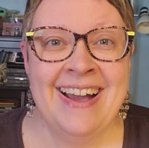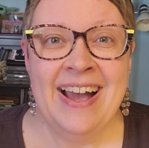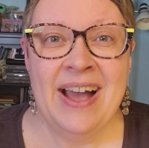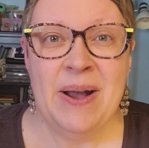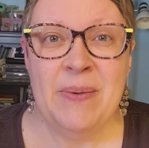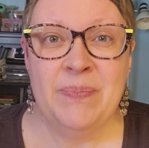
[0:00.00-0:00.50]

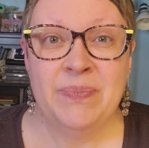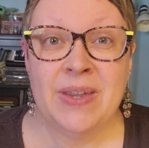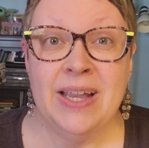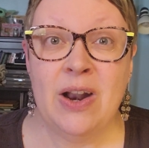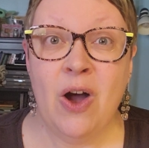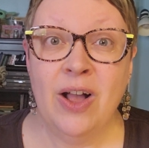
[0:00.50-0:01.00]

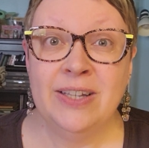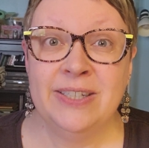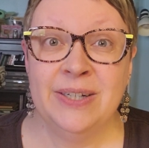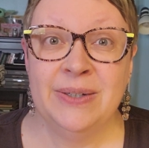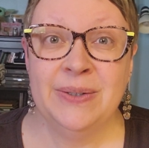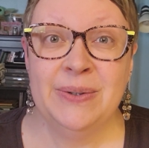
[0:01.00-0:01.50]
And
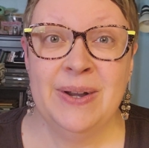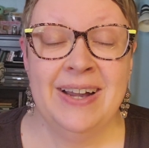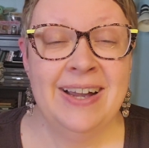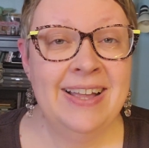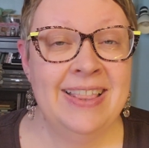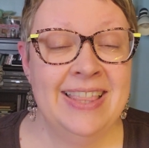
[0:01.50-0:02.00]
also,
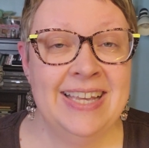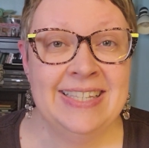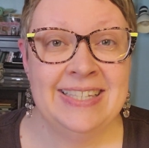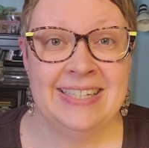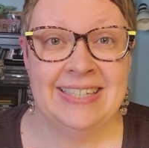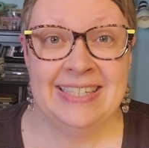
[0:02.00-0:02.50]

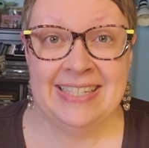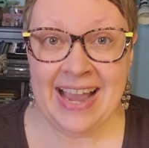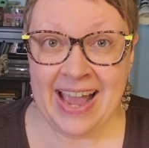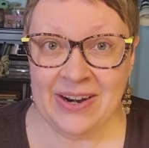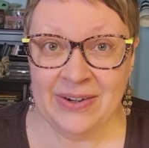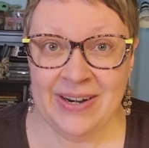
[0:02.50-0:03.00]
this
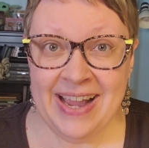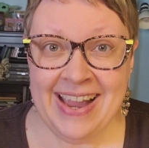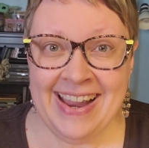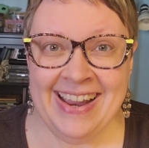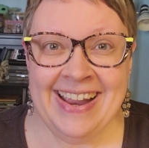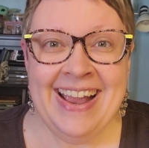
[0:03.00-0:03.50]

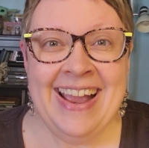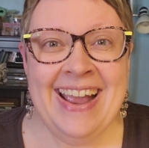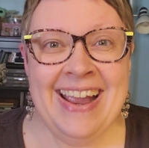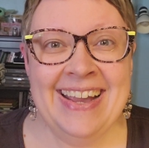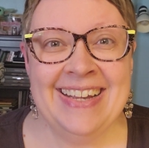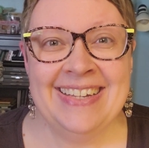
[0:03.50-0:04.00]
Saturday
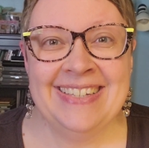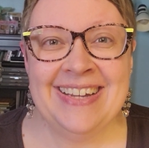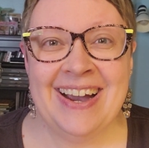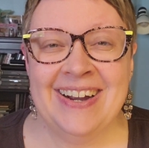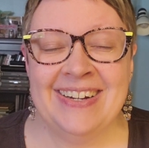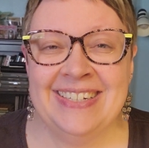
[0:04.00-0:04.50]
is
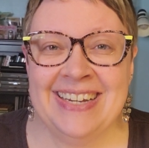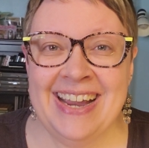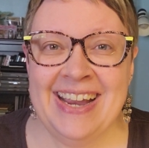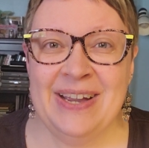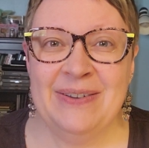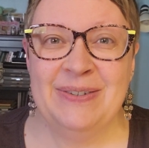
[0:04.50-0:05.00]
our
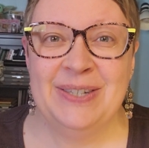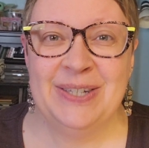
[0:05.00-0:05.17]
day of